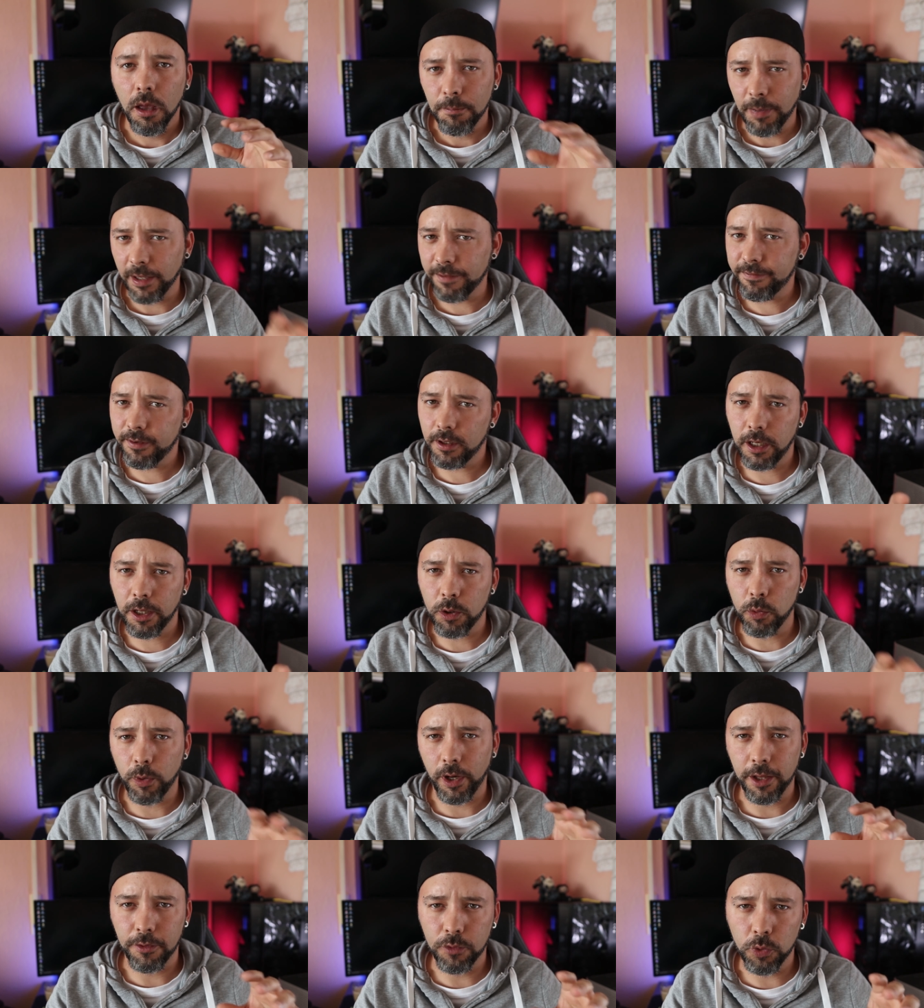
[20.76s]
Basically
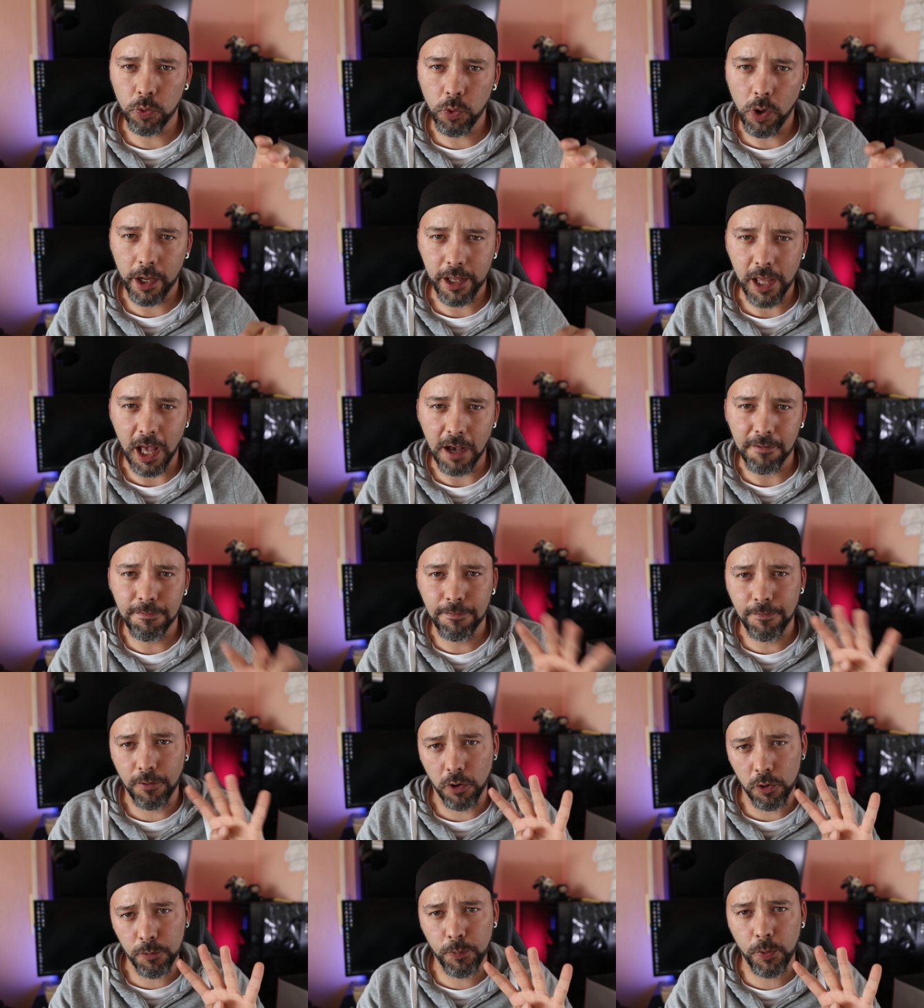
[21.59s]
what I do, I have
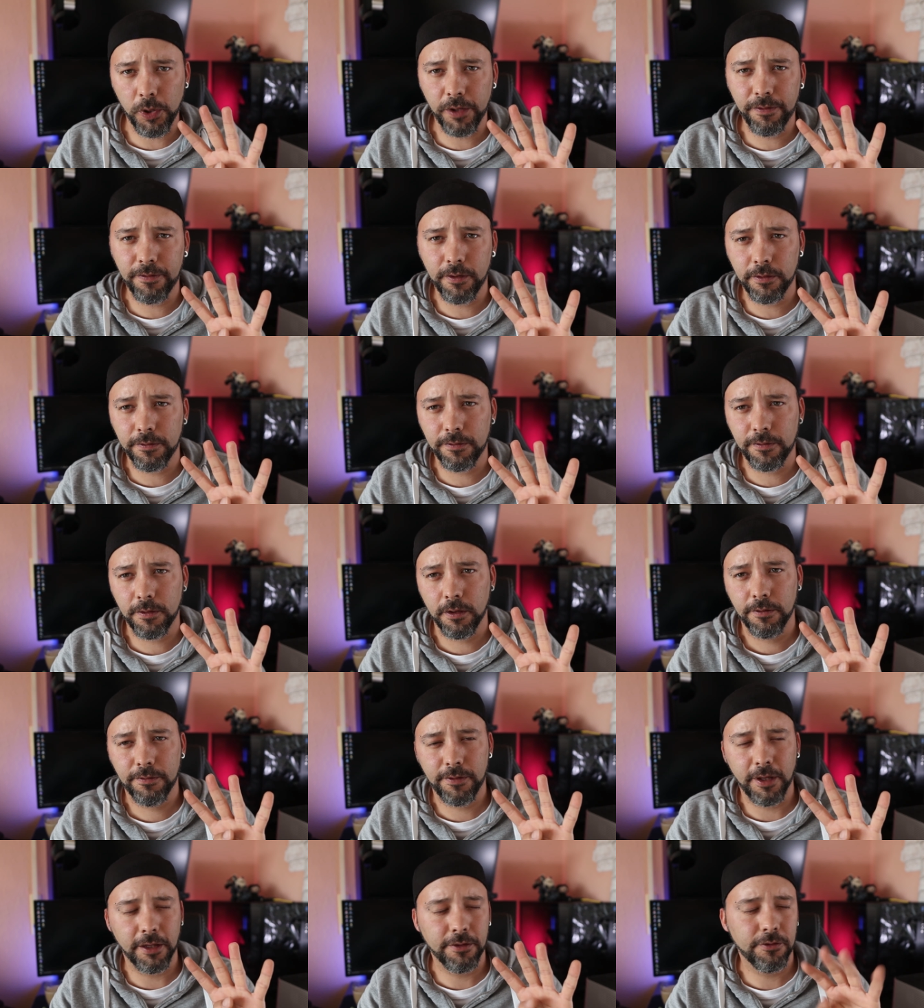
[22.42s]
four presets
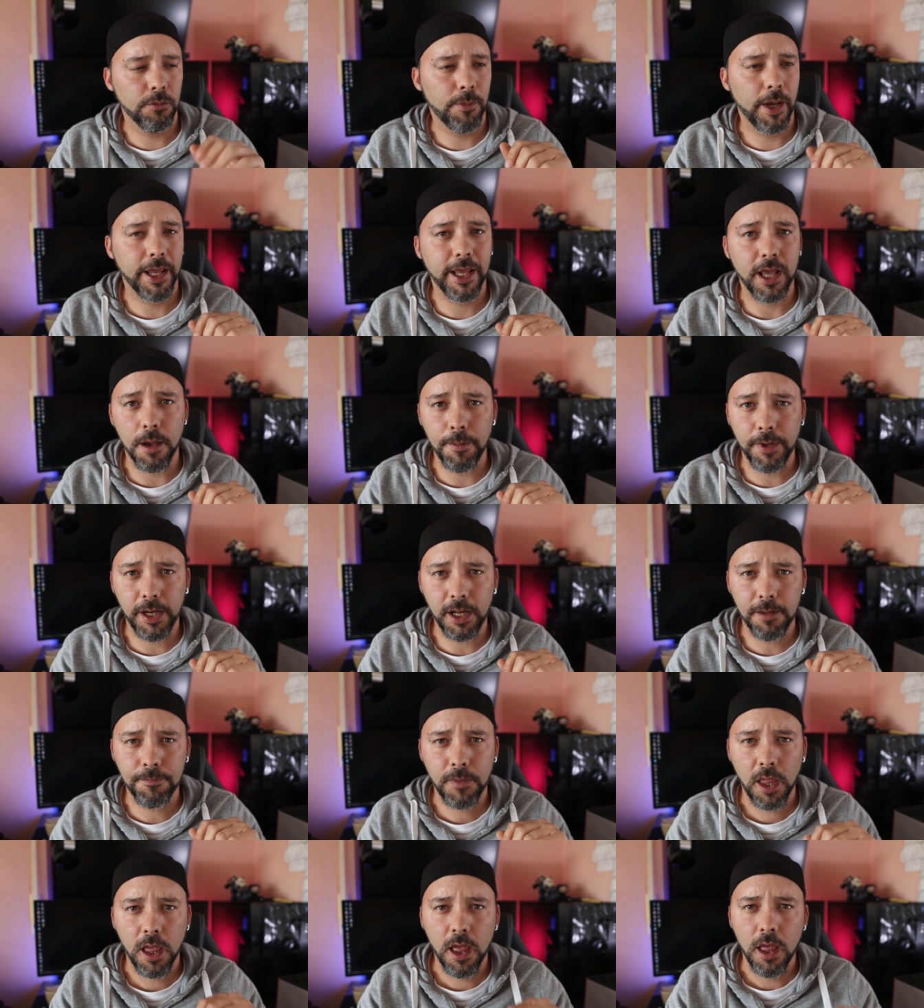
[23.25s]
set on my
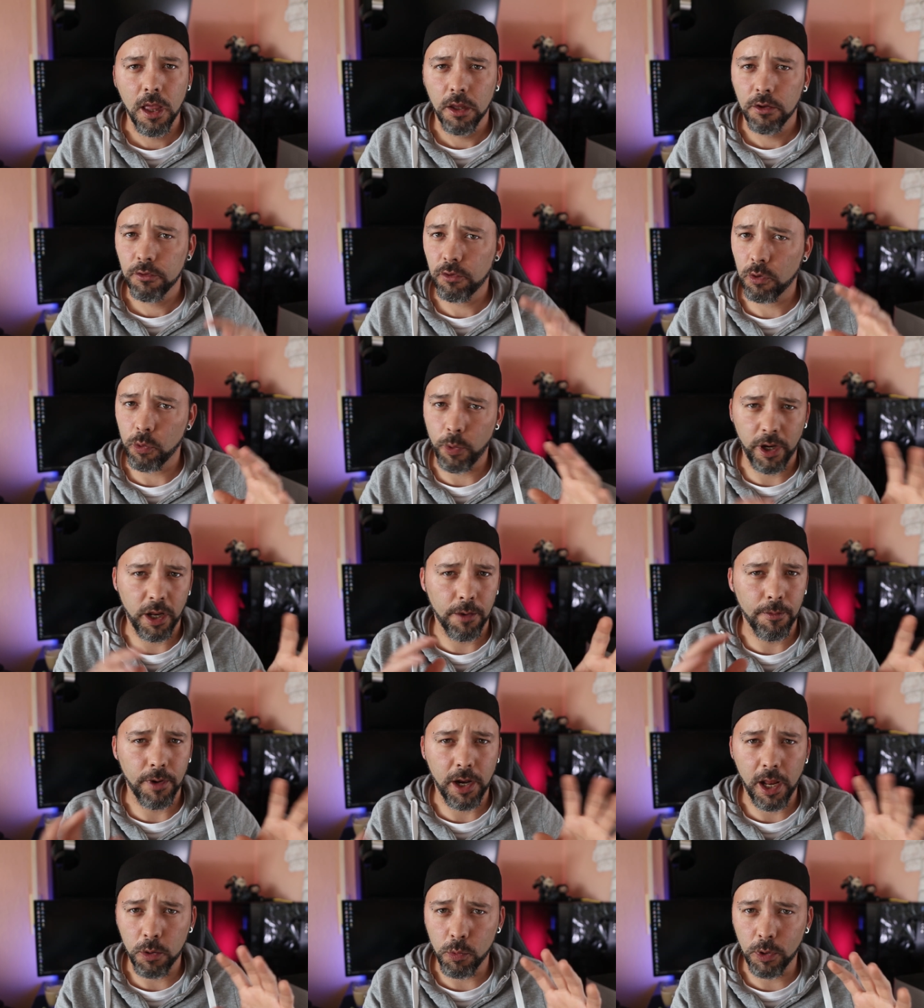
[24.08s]
camera, so
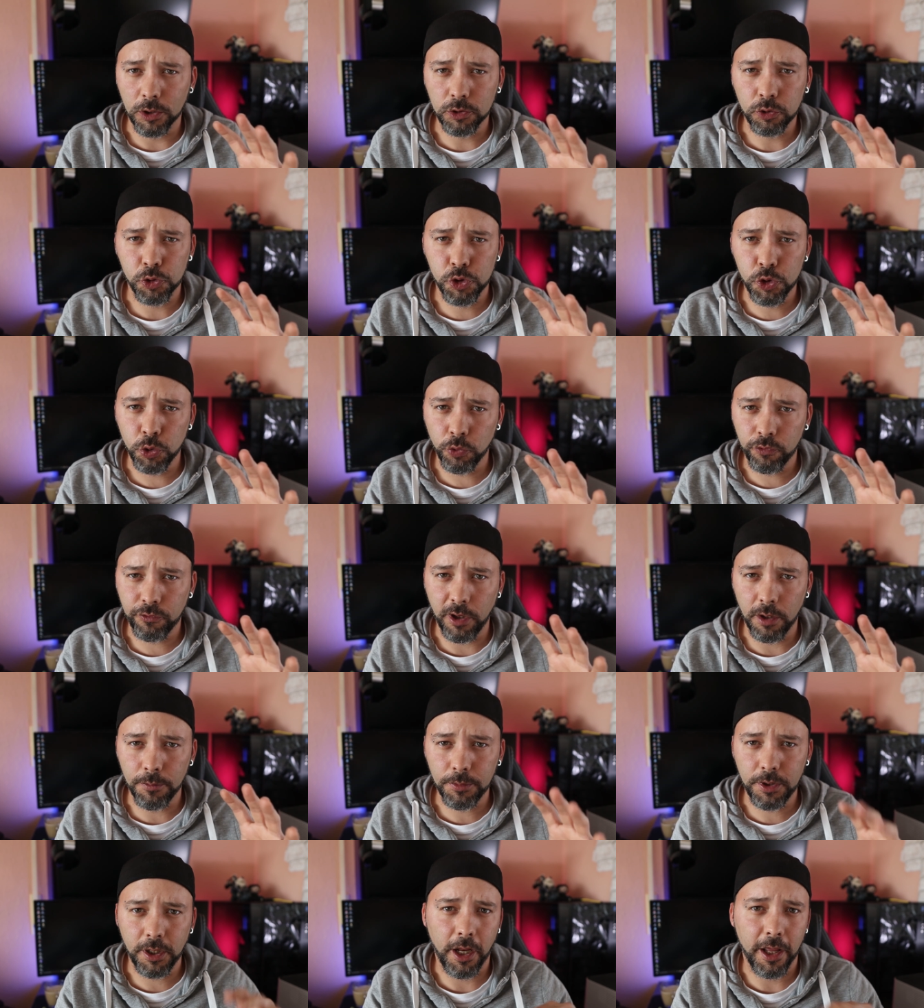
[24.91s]
whenever I want to shoot
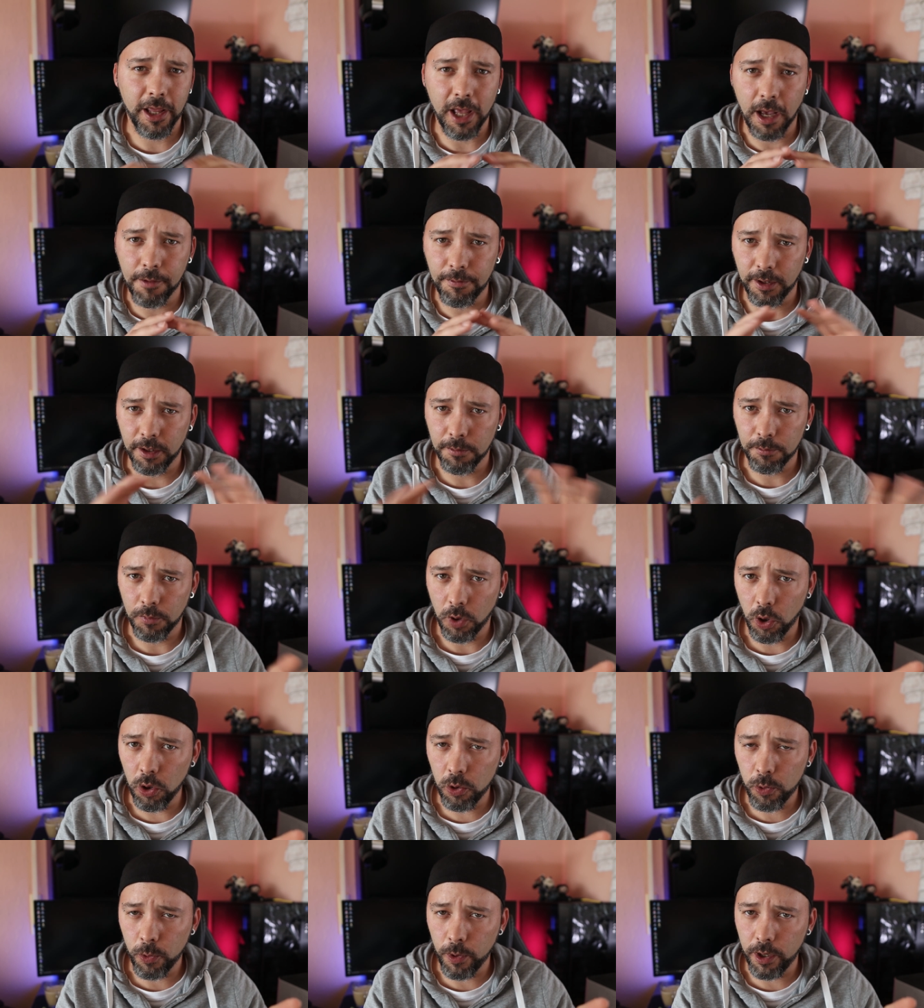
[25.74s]
something I have them
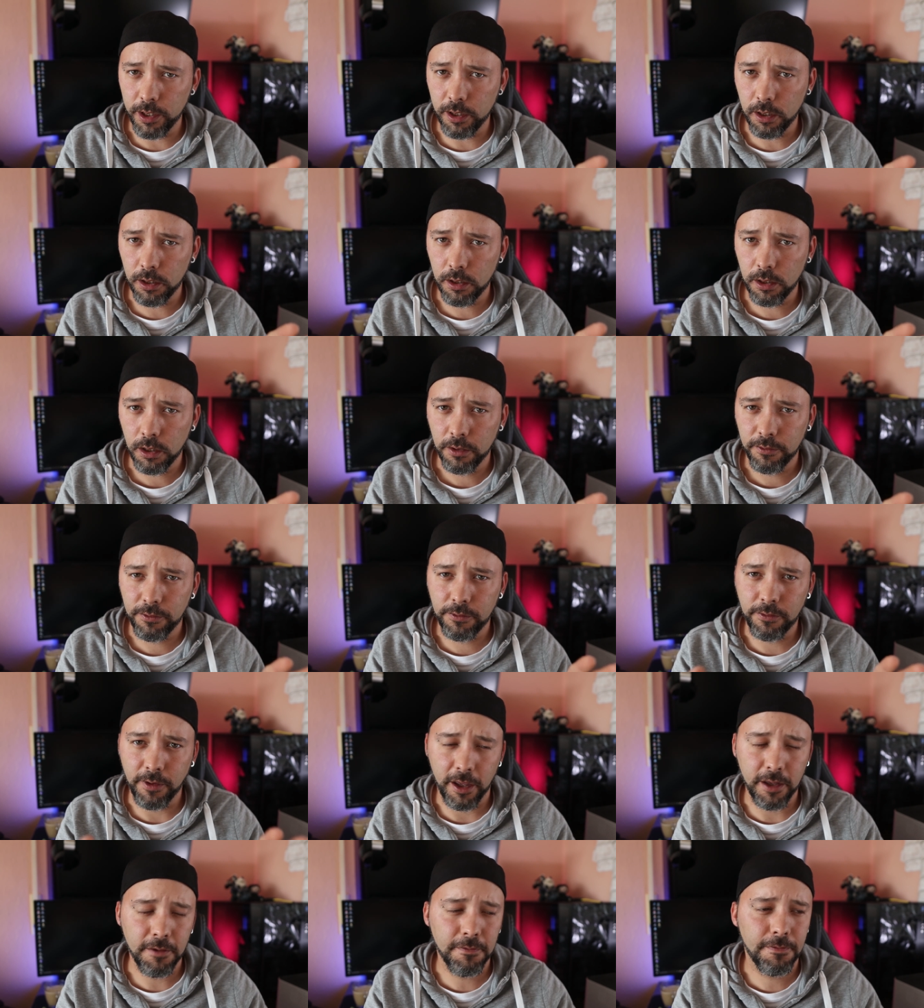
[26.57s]
already
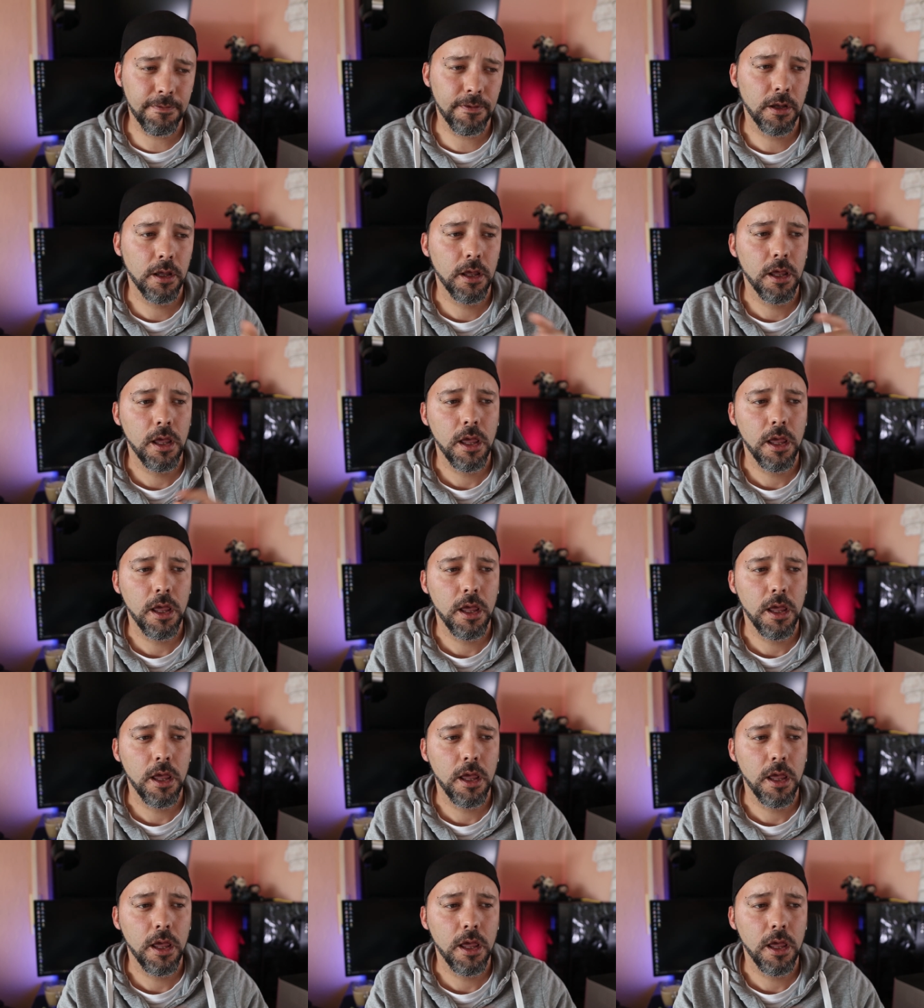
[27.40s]
saved